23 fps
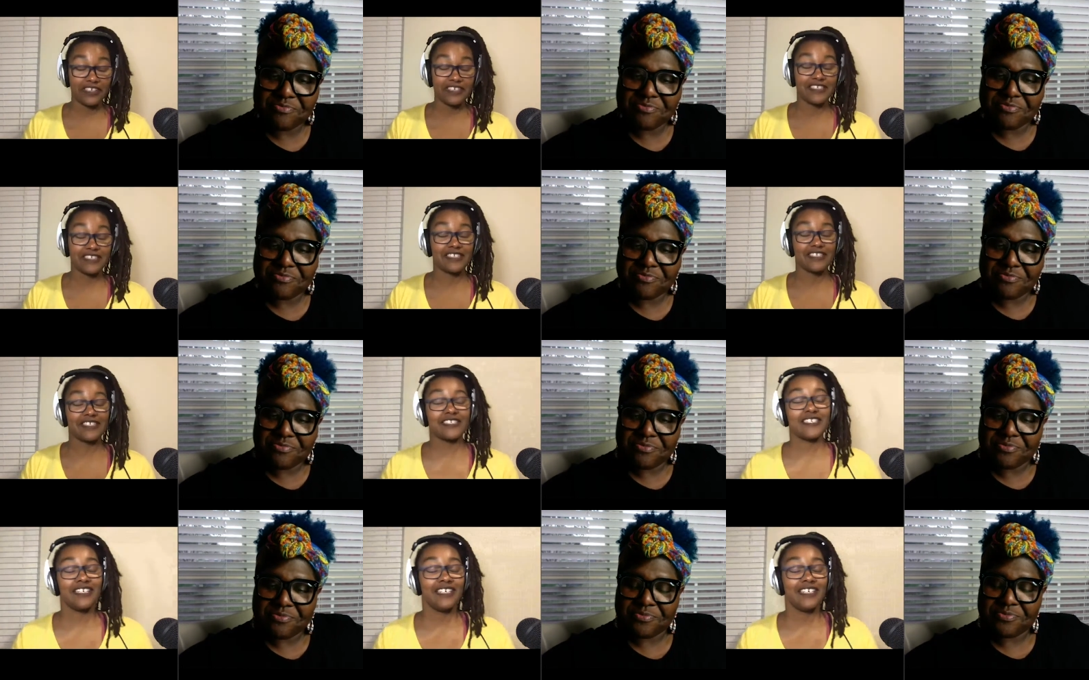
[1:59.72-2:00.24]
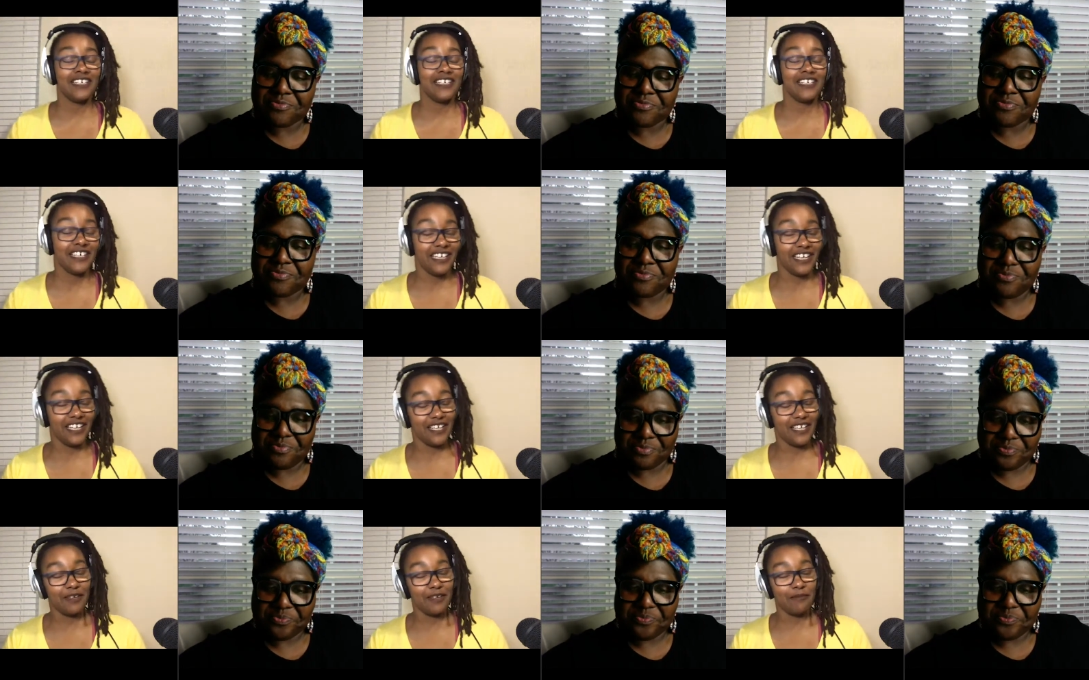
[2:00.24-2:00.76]
Speaker 1: this.
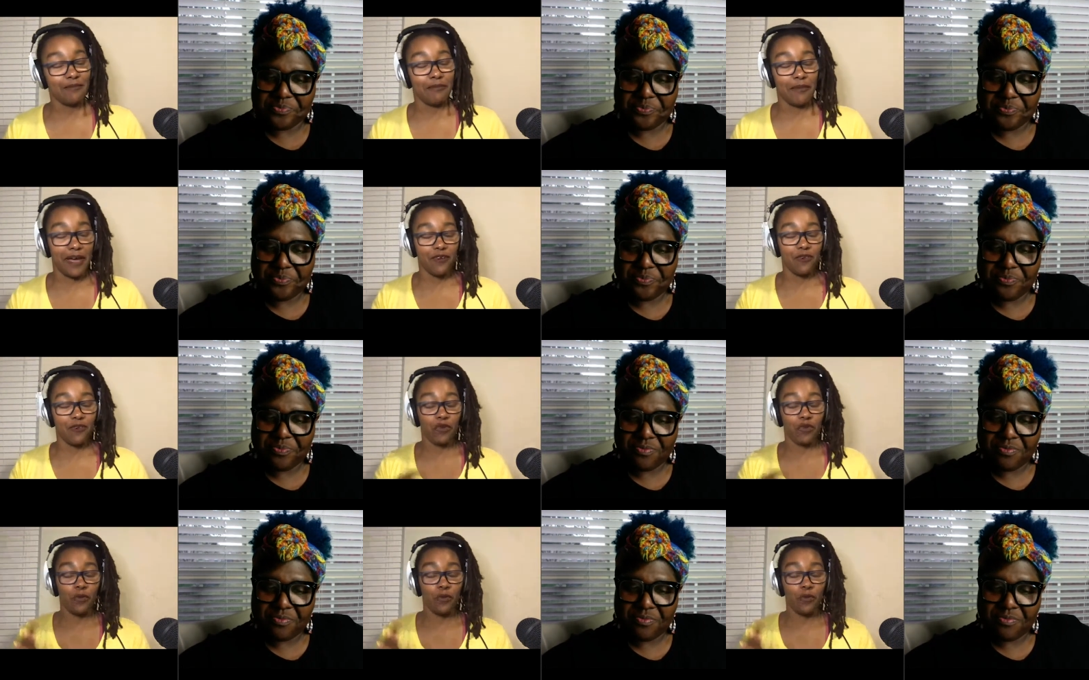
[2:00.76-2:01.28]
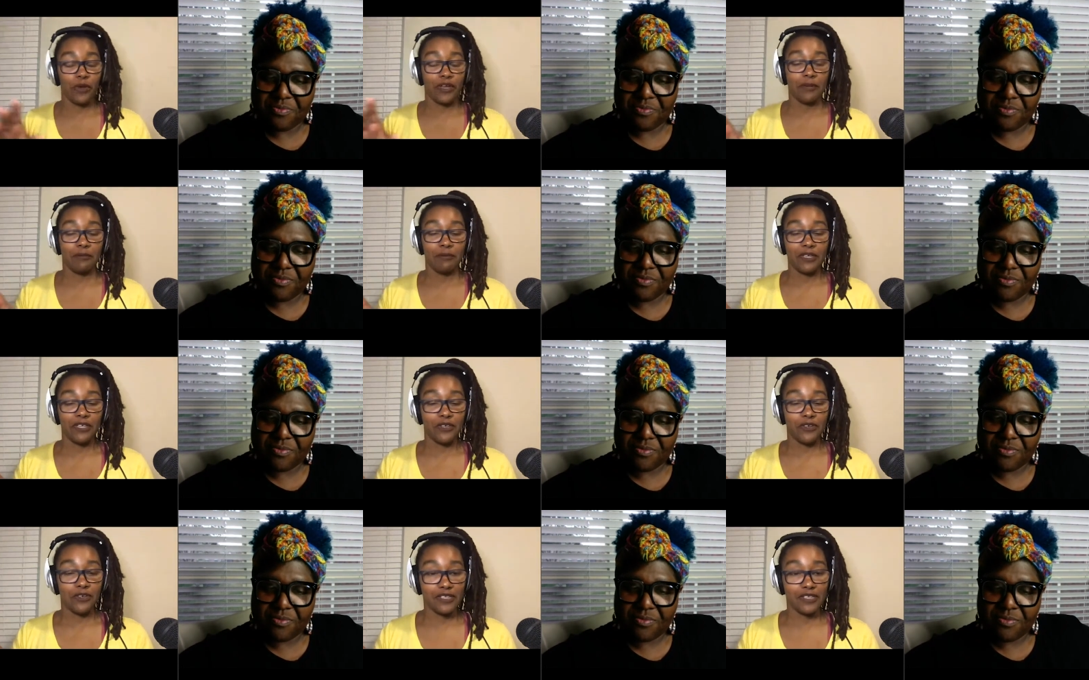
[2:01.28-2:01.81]
By everyone, I
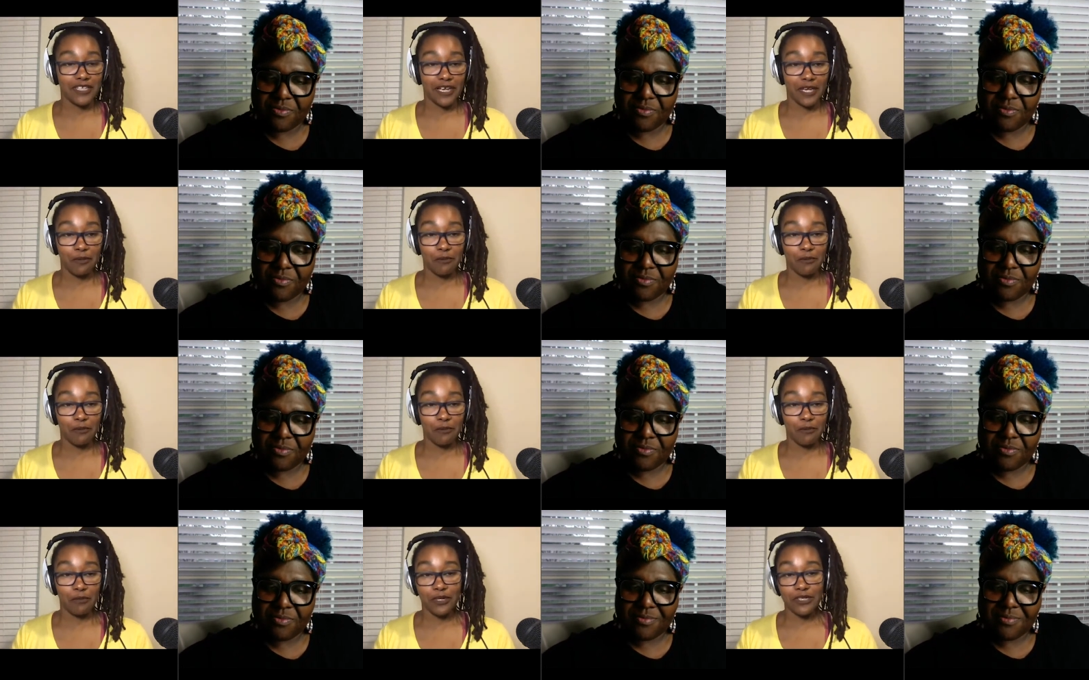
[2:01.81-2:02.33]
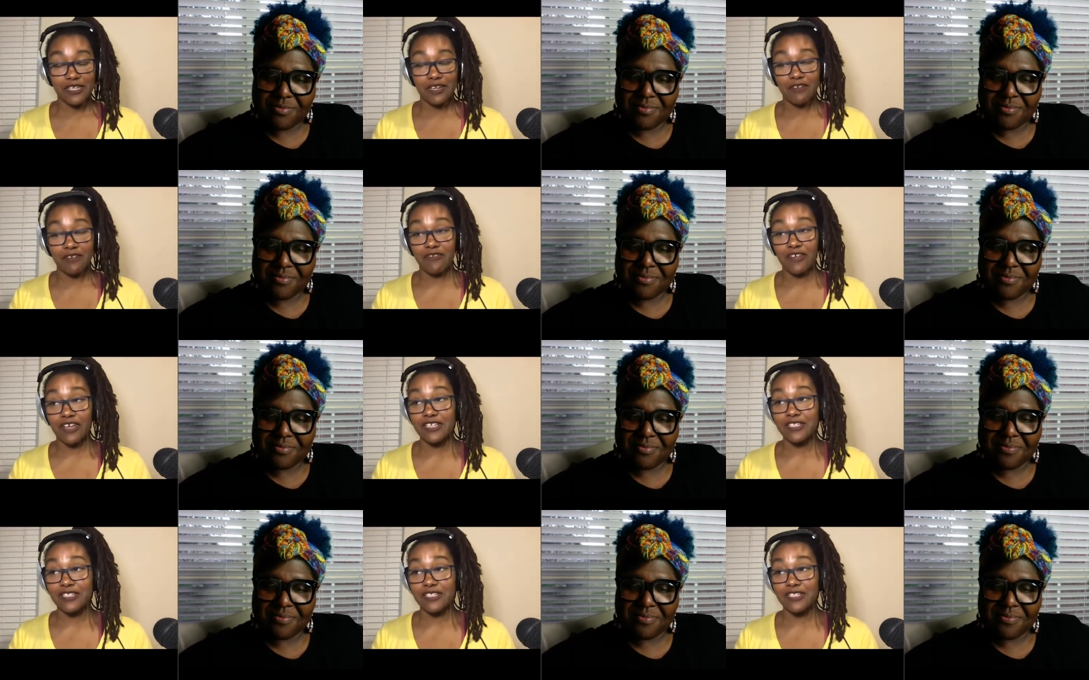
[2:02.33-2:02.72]
mean you're the second person I've